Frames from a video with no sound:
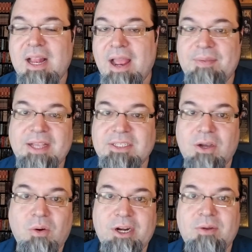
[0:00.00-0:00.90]
and that's
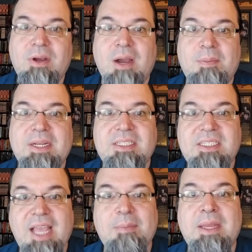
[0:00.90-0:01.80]
according to a company
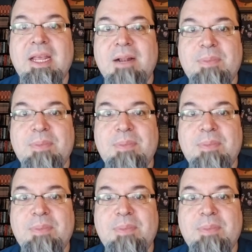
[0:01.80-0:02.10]
statement.